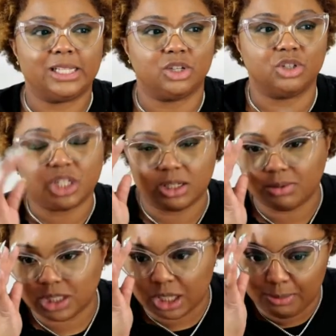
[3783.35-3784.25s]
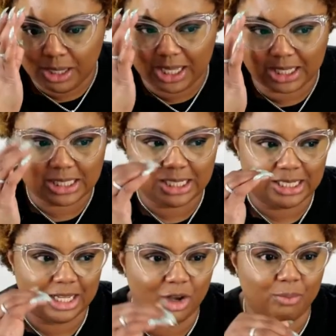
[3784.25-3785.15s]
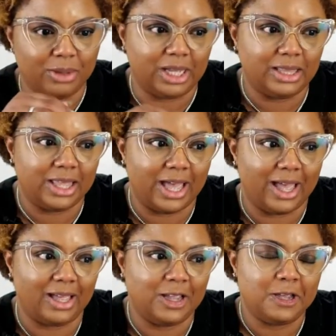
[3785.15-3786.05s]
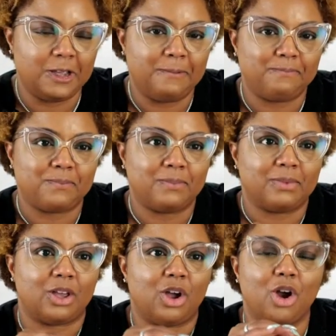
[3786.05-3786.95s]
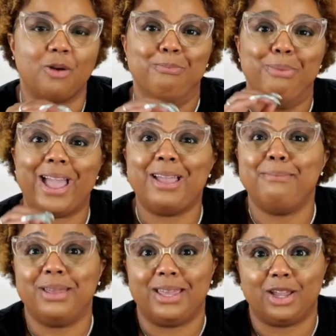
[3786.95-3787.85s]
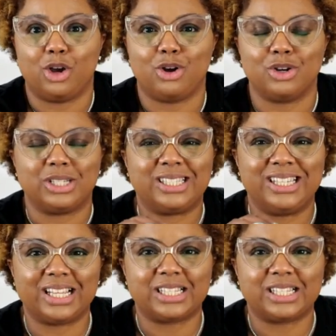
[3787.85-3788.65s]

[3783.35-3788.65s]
And so she begins to tell me that her baby, her